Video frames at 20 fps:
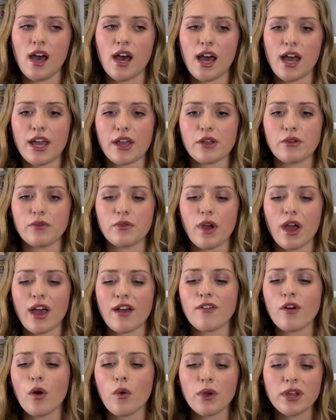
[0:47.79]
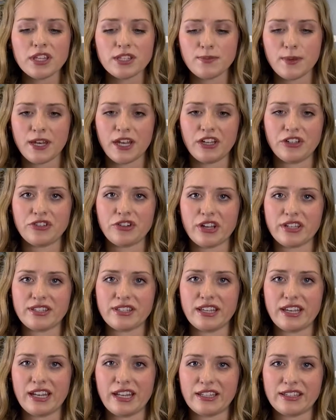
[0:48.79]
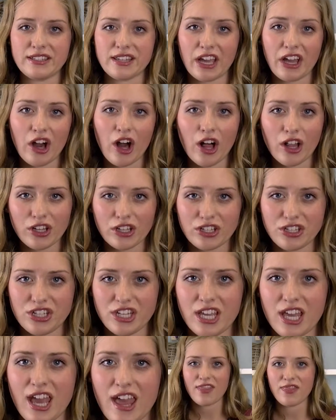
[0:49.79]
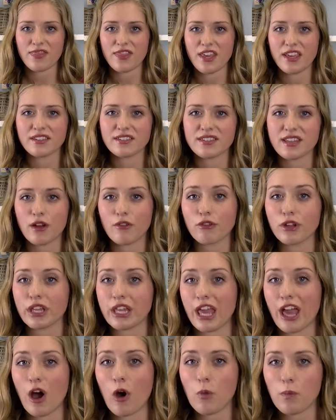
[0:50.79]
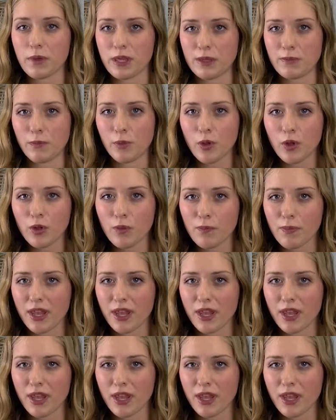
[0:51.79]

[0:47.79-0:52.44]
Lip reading: I have always been interested in psychology and things that really help people,